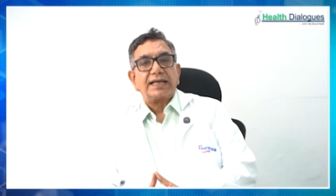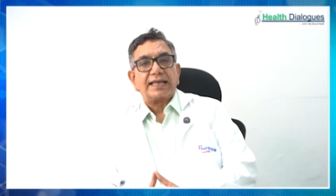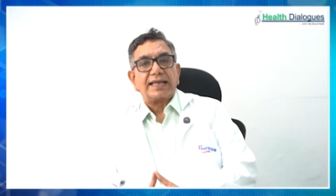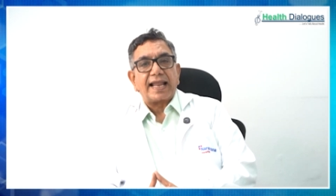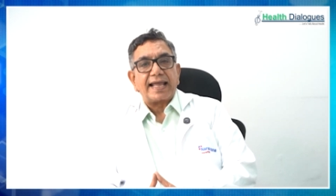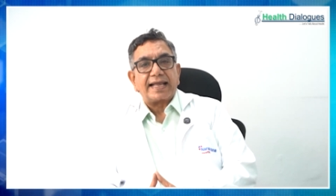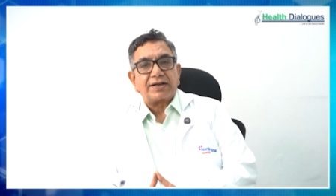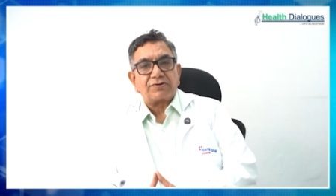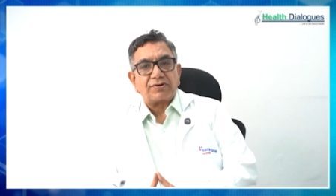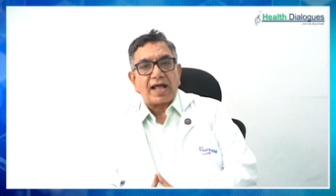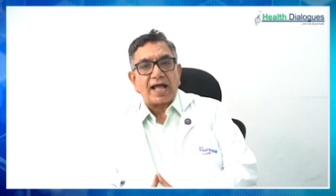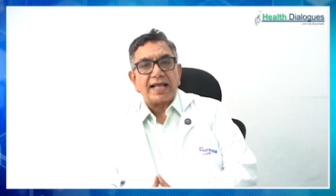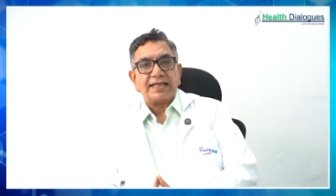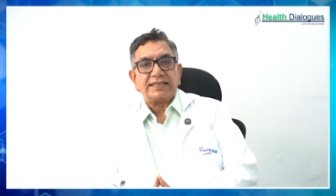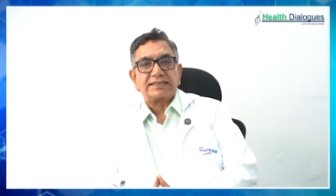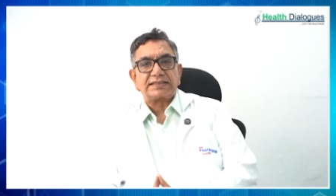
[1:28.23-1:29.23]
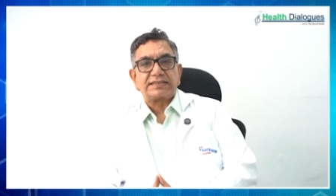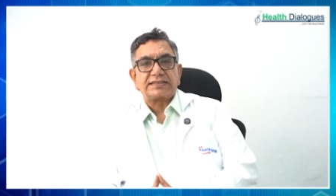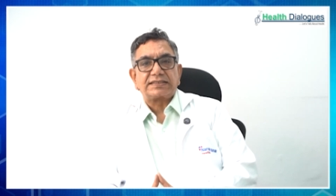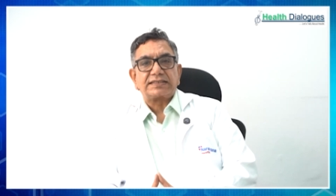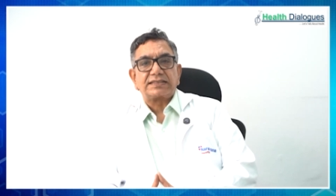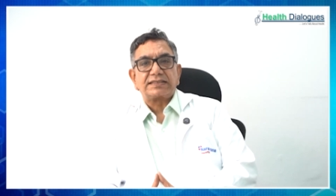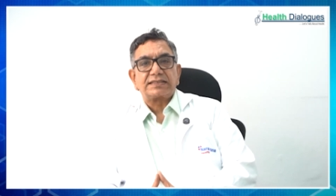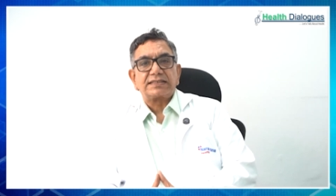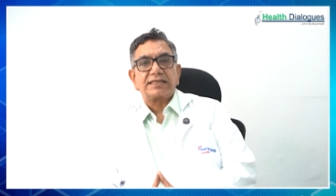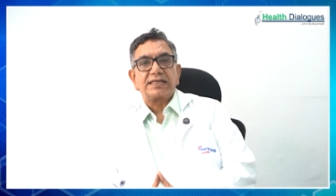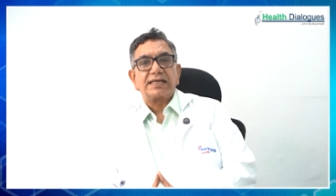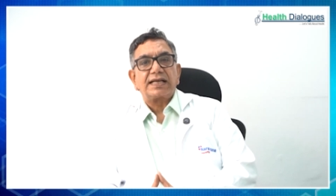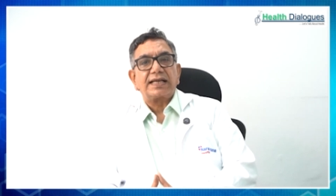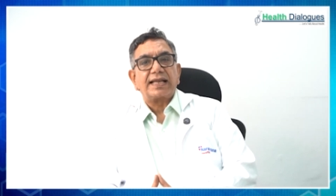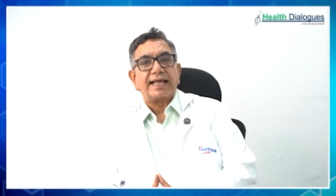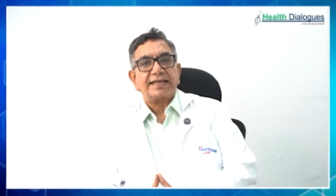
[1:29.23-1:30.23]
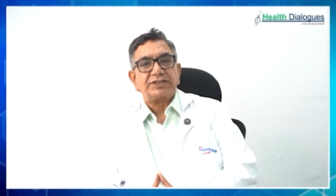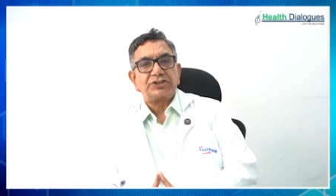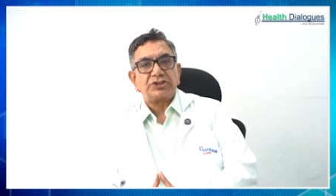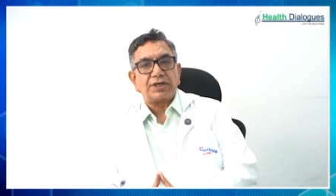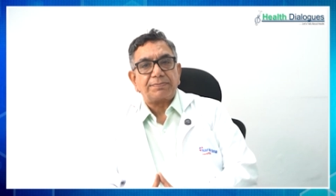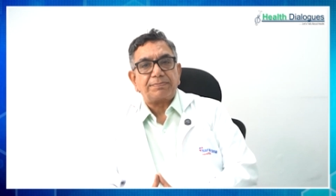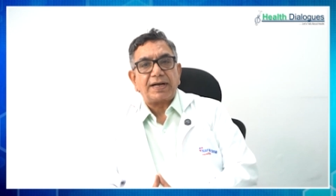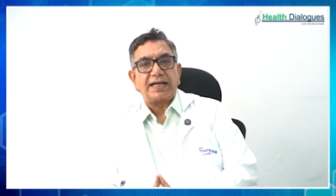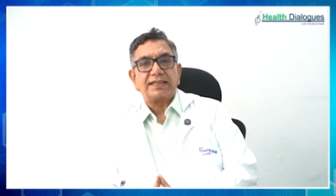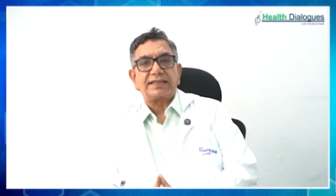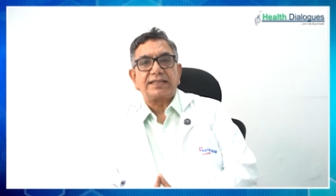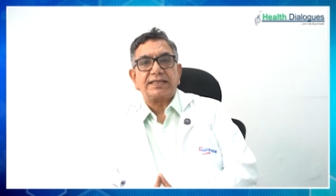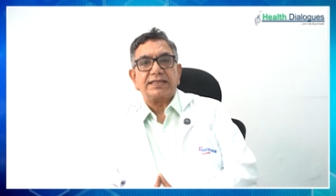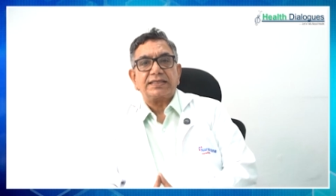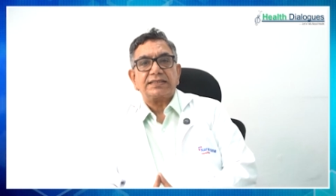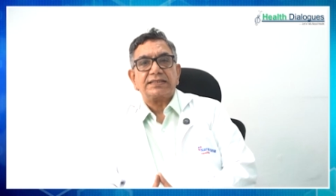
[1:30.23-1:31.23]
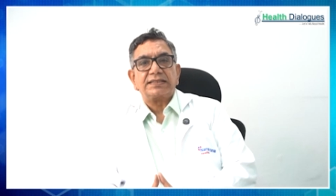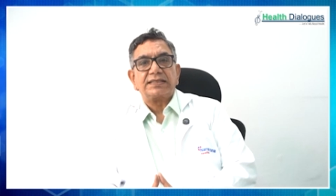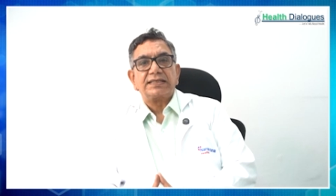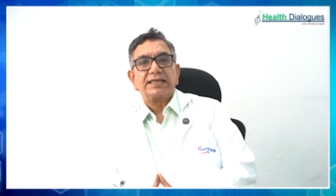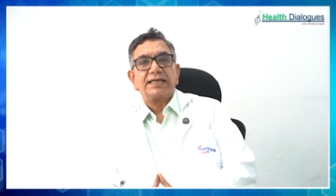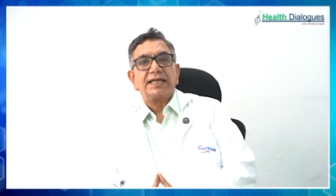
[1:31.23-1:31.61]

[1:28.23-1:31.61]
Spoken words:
like rice, like chapati,